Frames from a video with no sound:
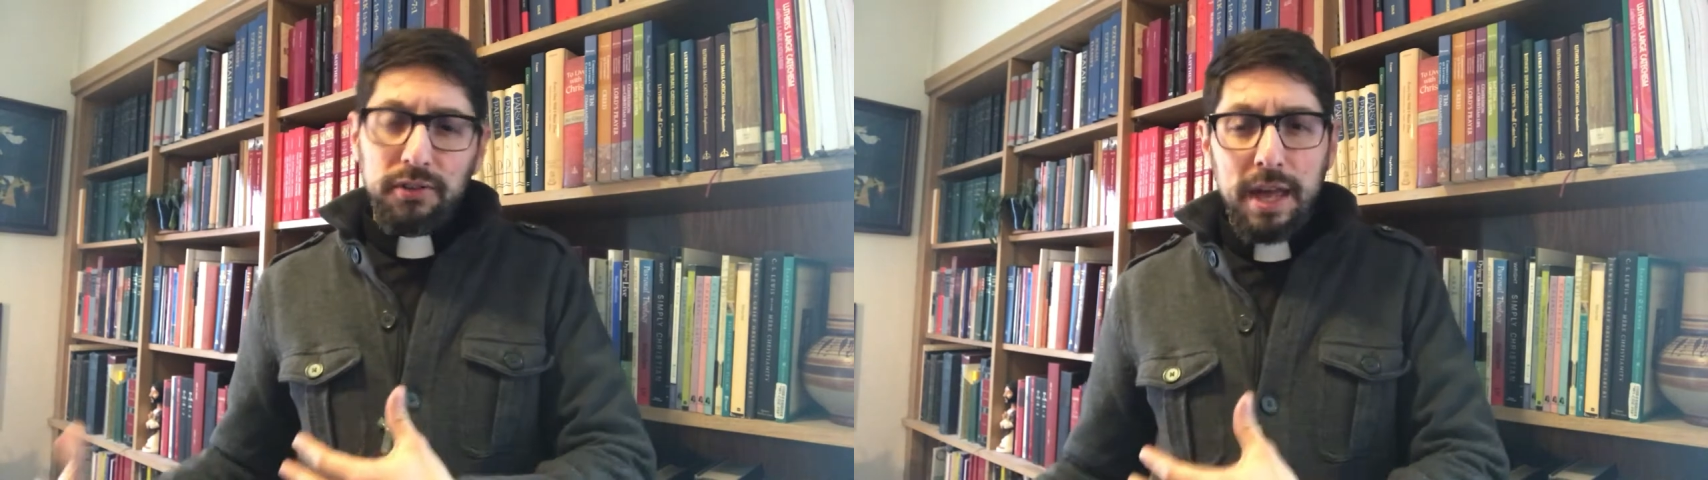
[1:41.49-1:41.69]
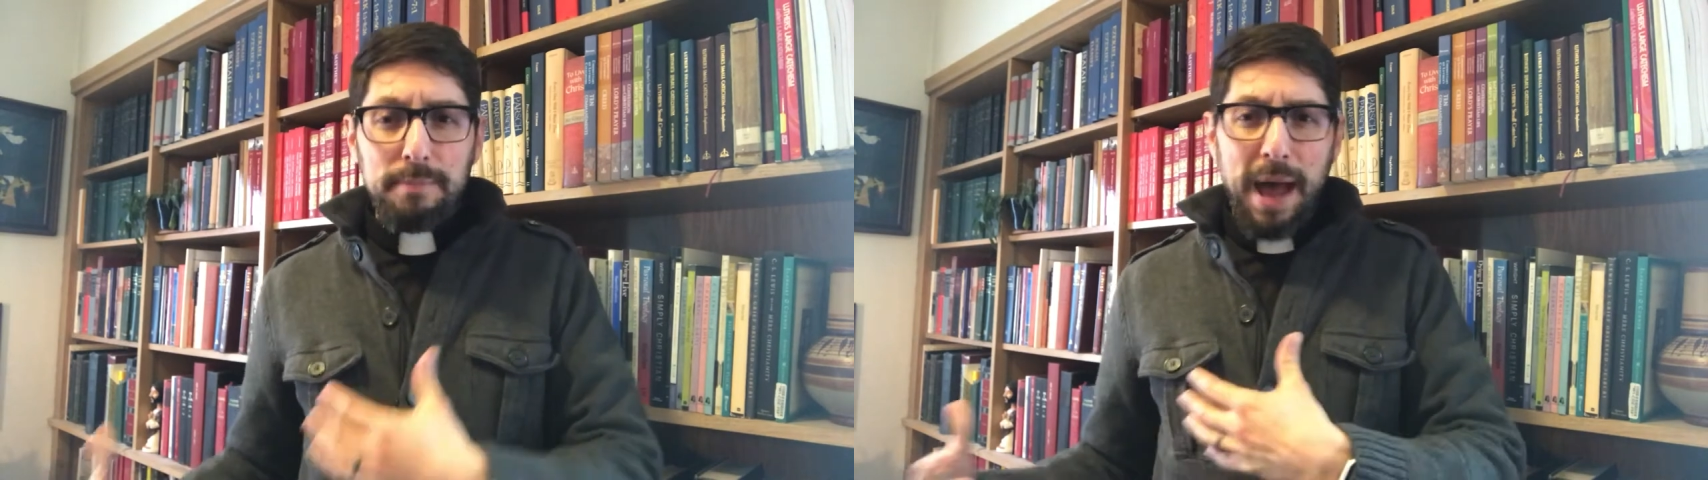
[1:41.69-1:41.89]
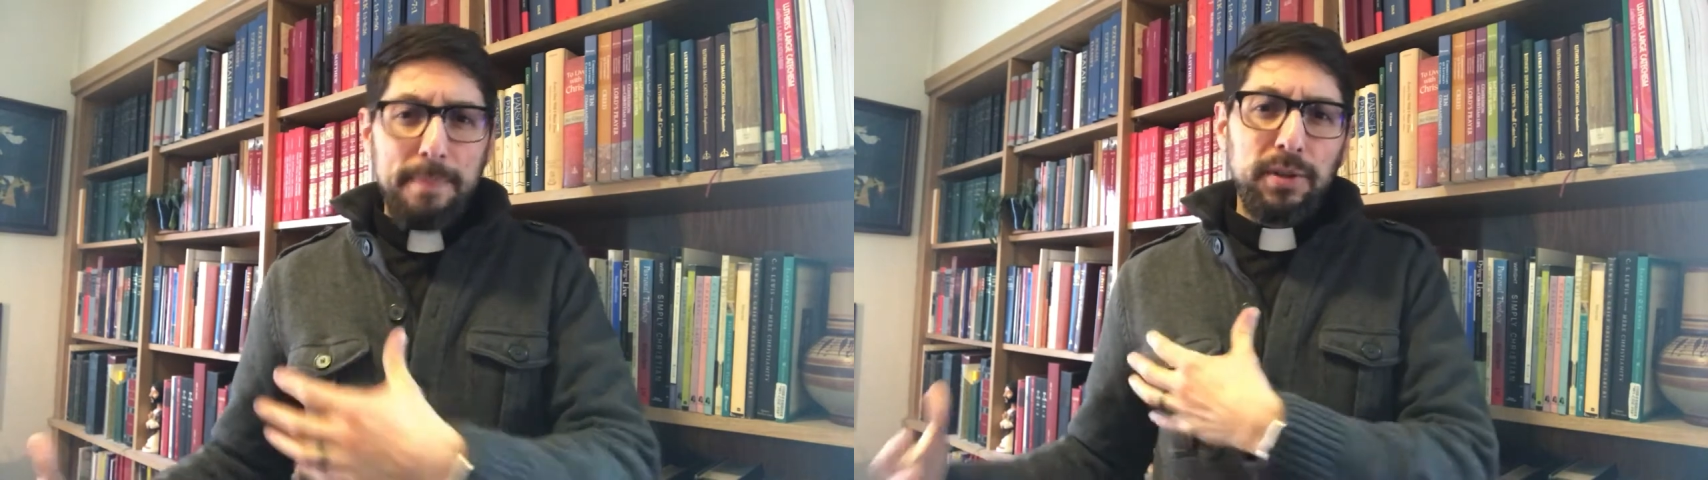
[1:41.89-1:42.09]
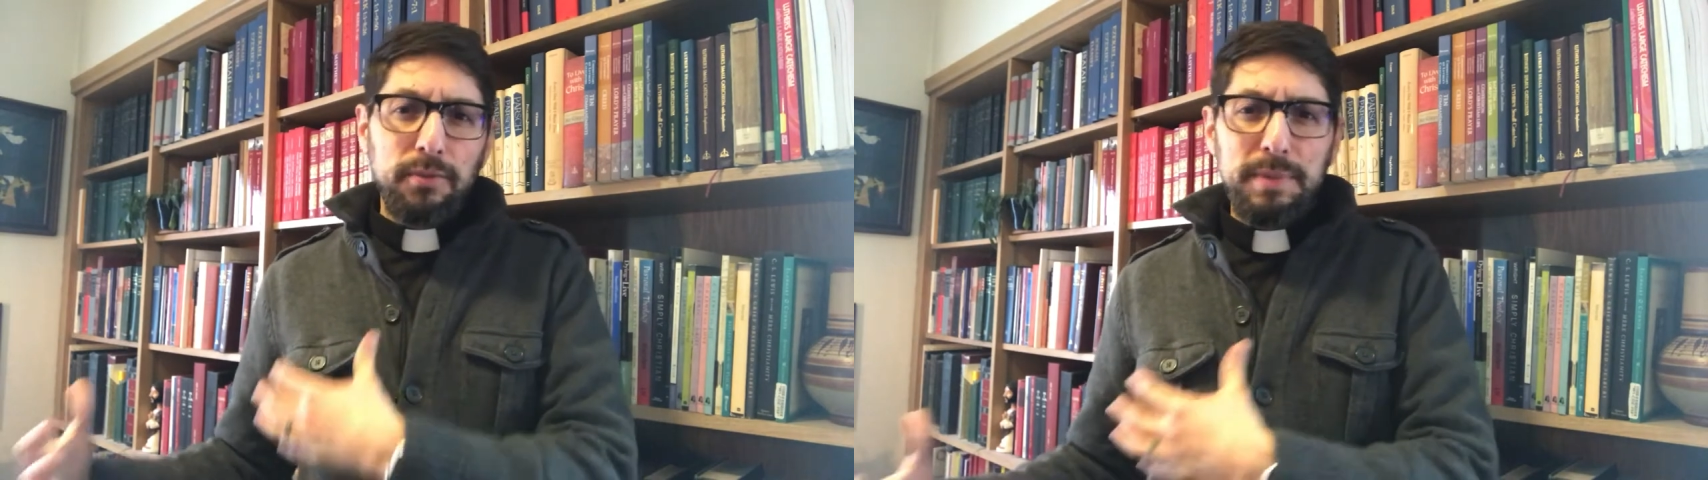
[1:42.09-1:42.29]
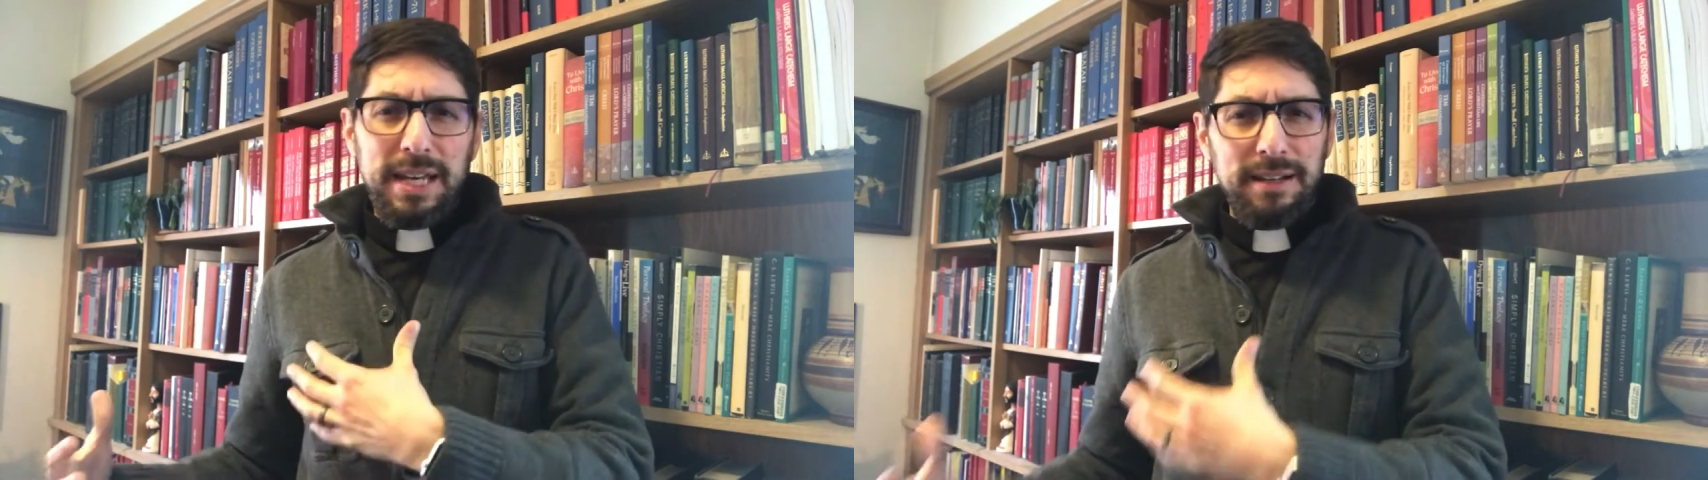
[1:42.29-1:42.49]
than
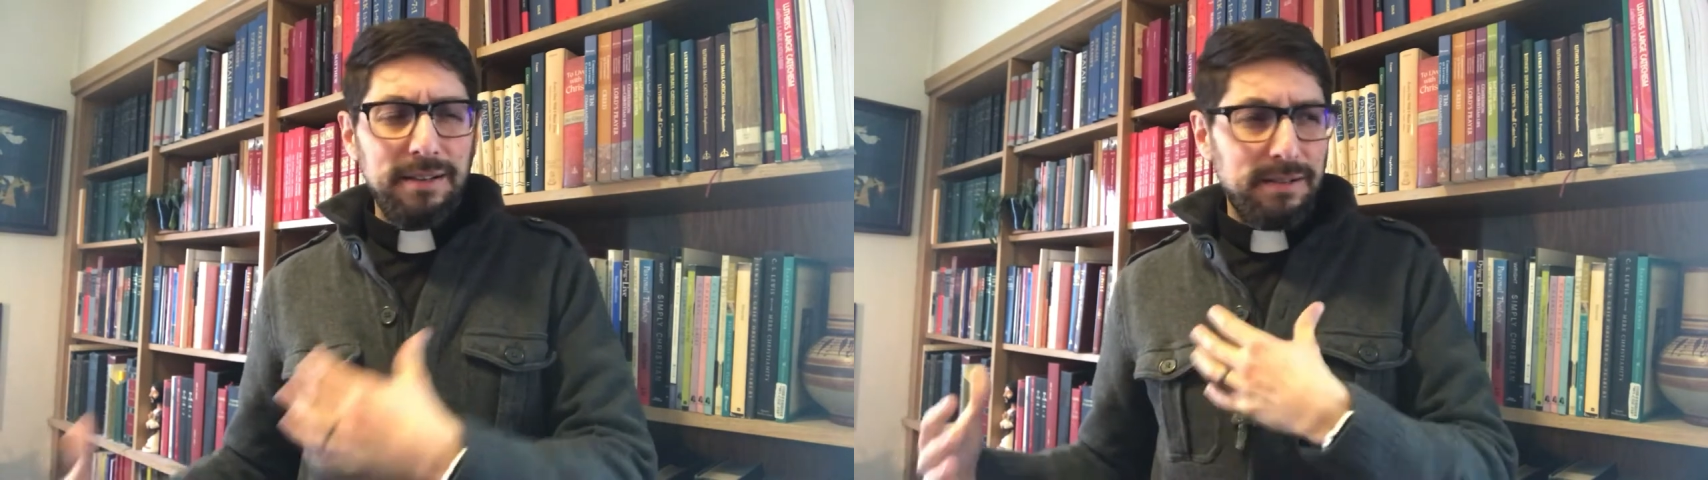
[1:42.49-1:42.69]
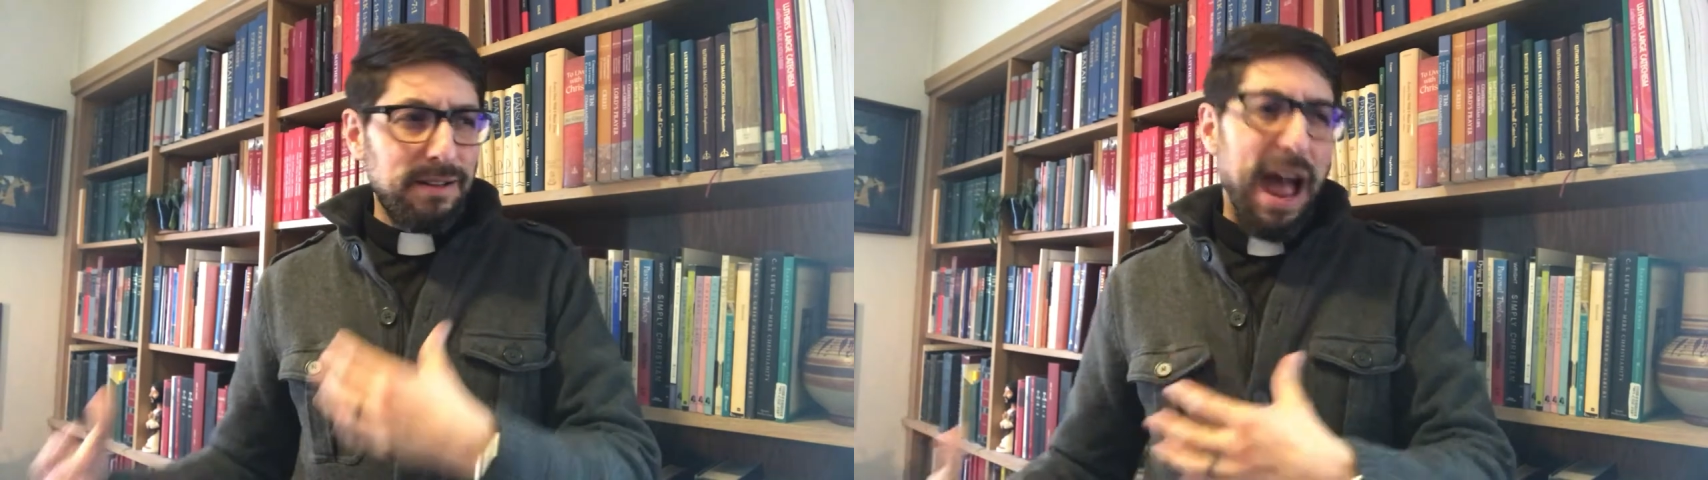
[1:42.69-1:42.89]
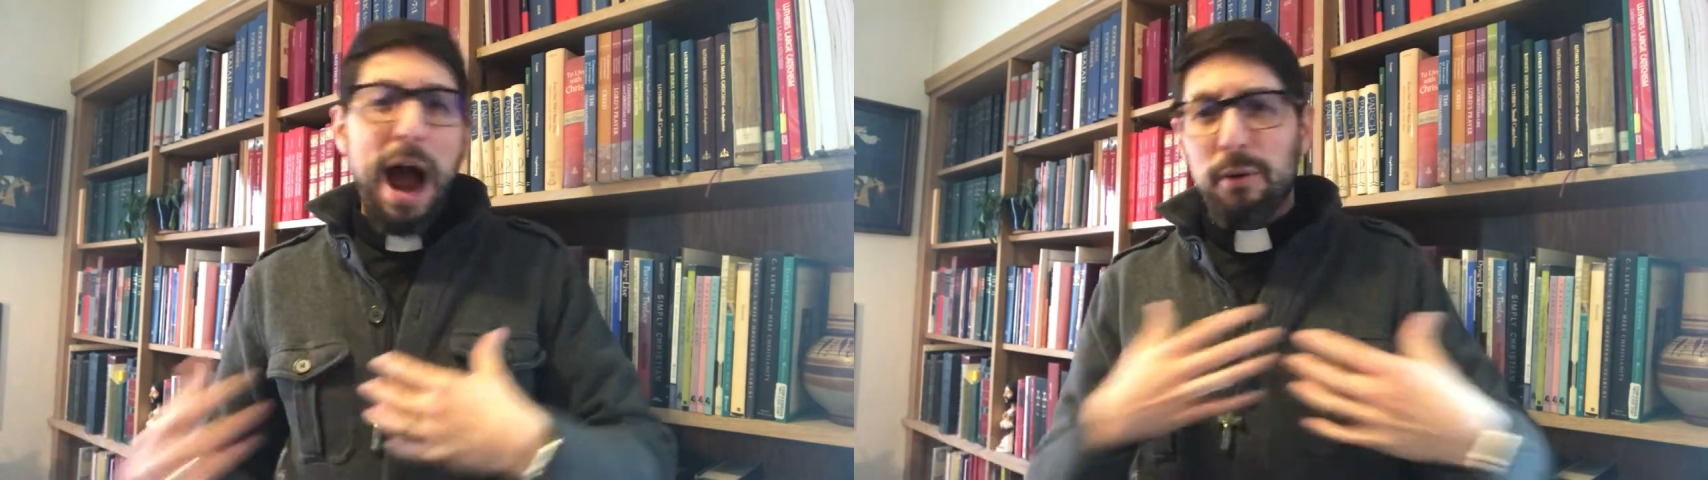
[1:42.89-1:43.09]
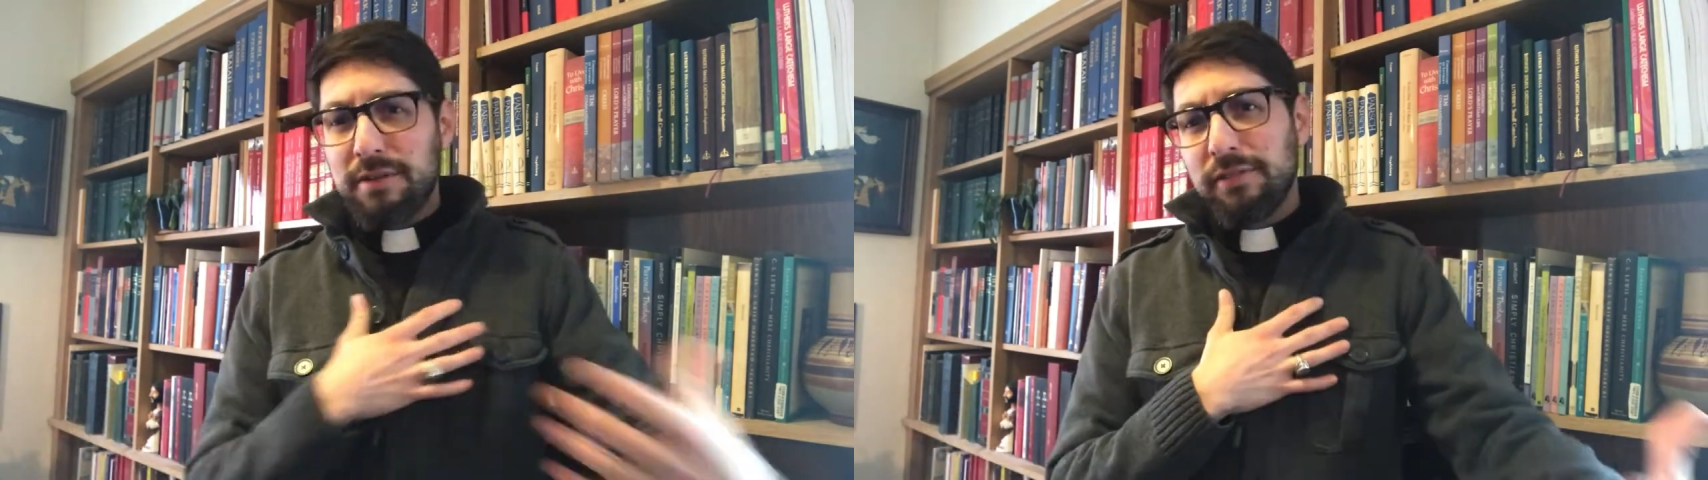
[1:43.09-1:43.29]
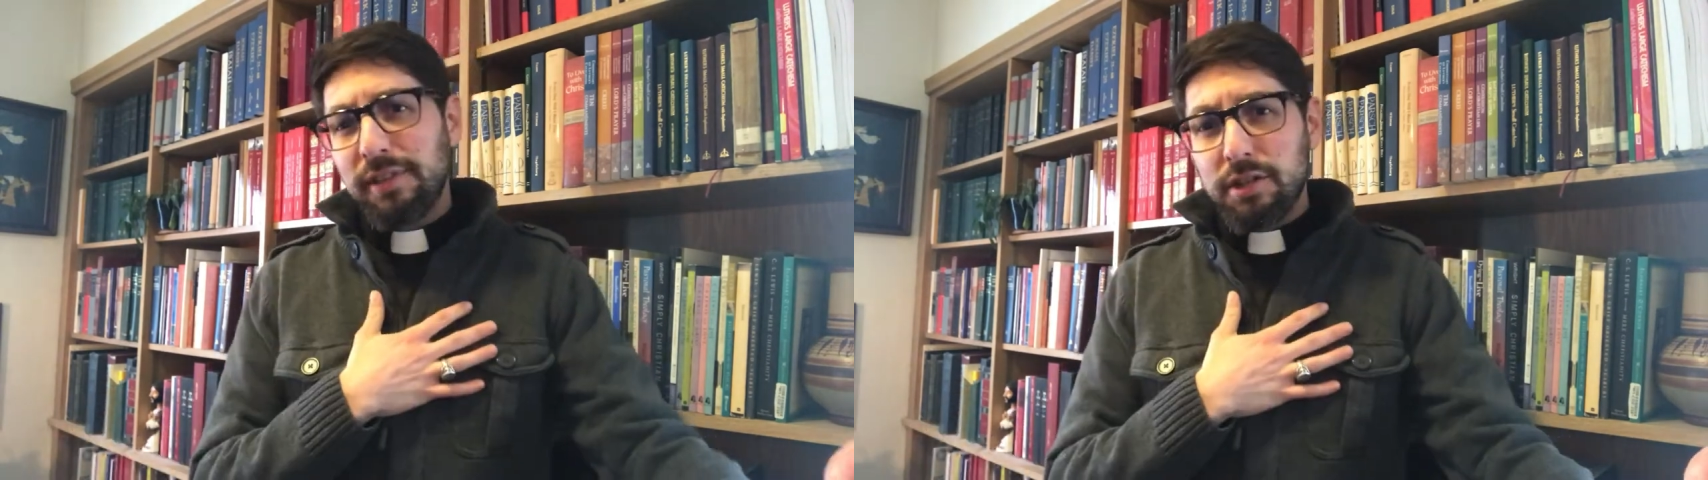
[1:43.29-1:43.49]
baptism being our
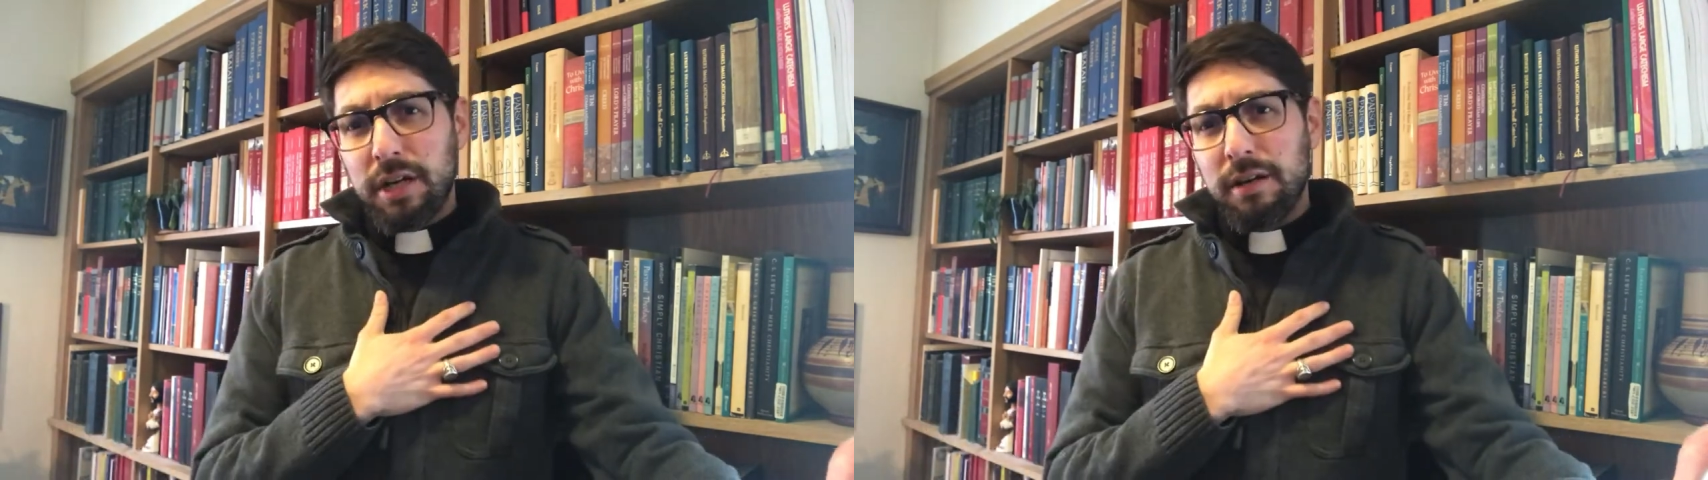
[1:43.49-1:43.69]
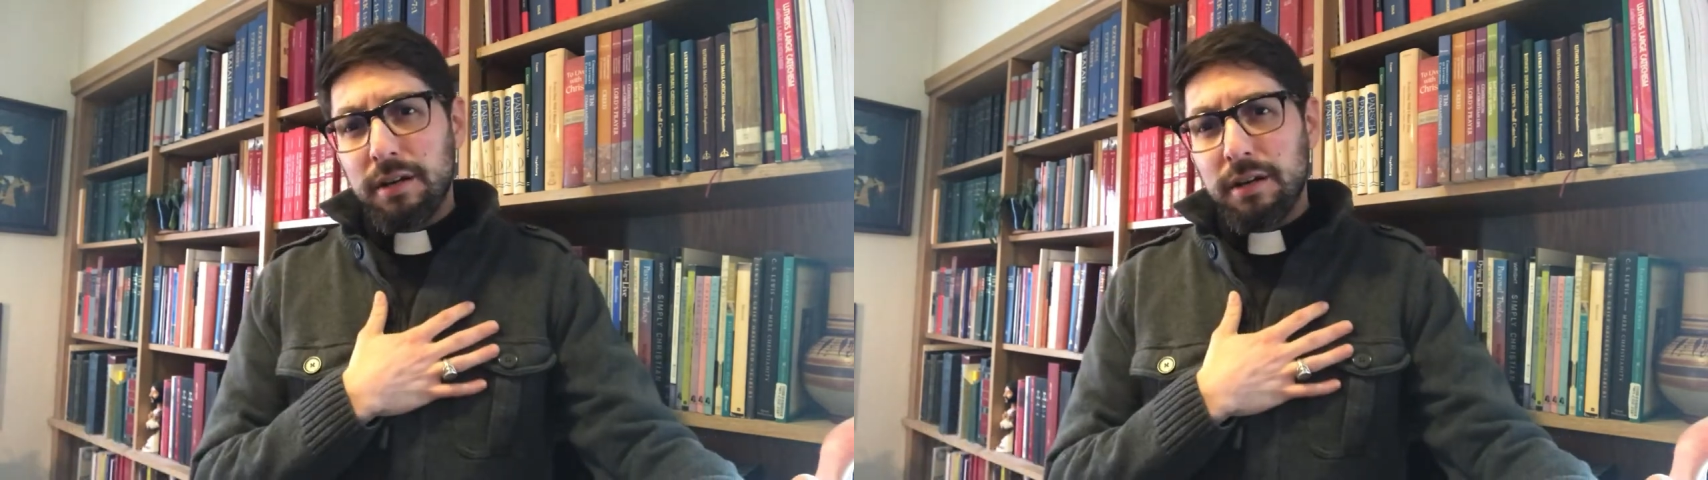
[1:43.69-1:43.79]
decision,